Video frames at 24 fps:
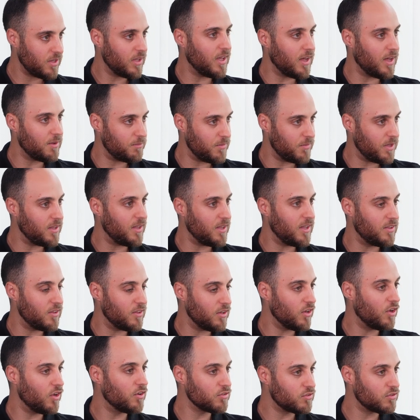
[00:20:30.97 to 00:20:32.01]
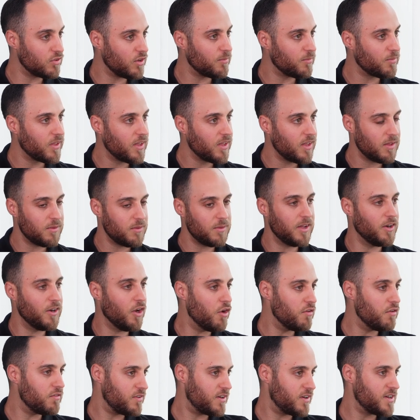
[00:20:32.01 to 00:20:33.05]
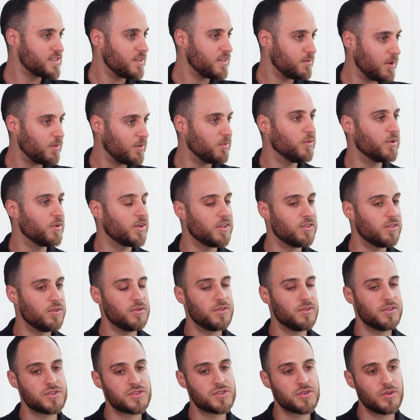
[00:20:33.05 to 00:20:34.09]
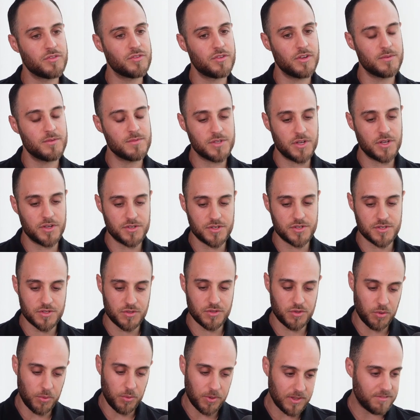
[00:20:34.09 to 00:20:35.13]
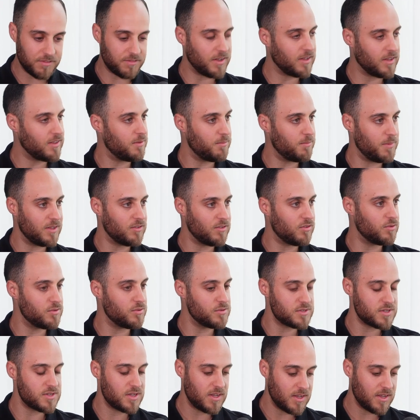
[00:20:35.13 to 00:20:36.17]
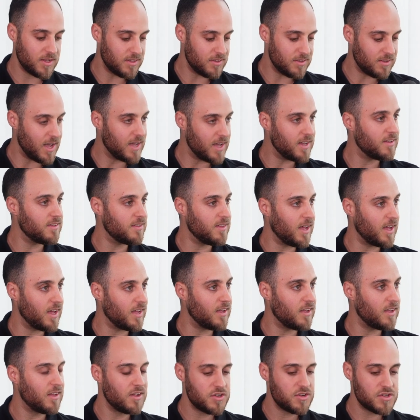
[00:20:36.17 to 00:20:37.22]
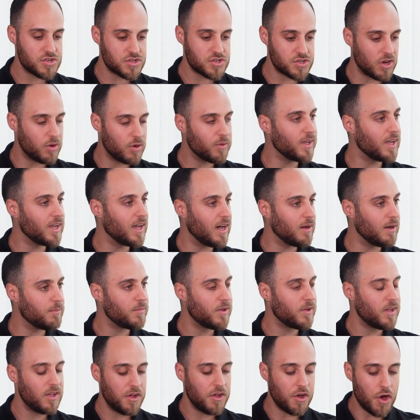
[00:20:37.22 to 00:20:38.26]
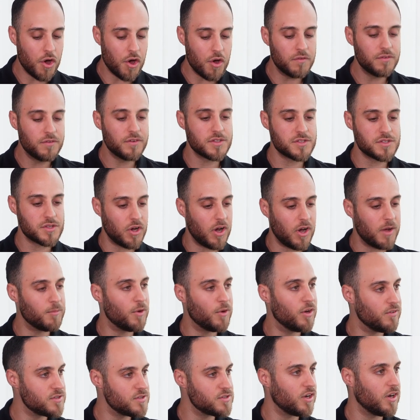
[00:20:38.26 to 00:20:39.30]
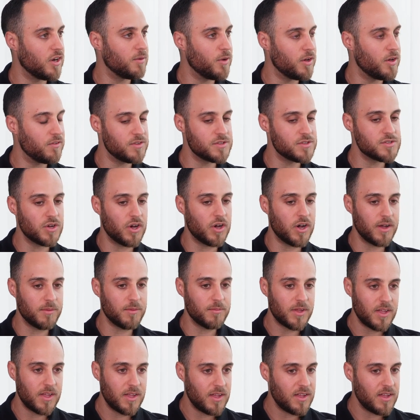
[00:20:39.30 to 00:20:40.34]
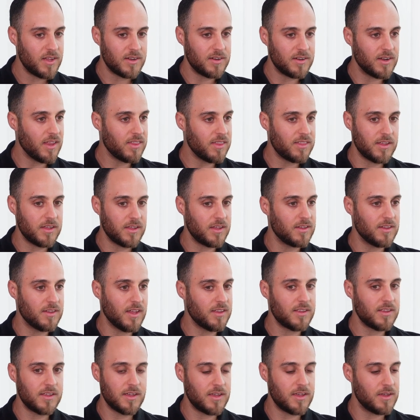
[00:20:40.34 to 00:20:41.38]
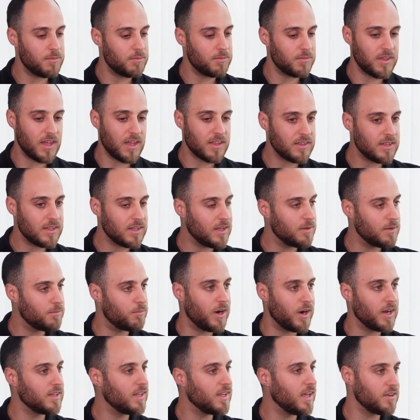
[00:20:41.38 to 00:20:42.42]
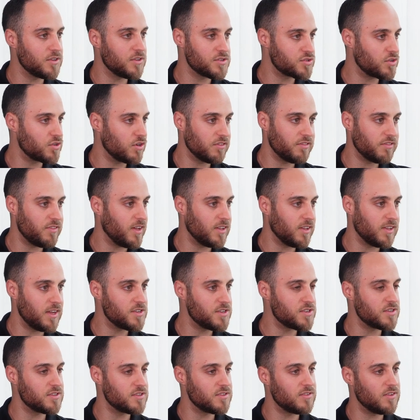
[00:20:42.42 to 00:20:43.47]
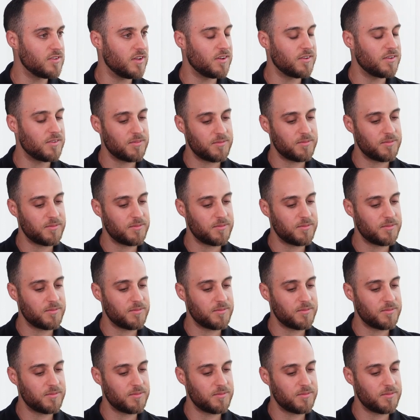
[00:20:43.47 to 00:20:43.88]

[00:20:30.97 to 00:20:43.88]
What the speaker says: in the long term and overestimate what we can do in the short term. So just doing the fundamentals day to day, showing up over time, over time, over time. Nothing can break down a strong foundation. So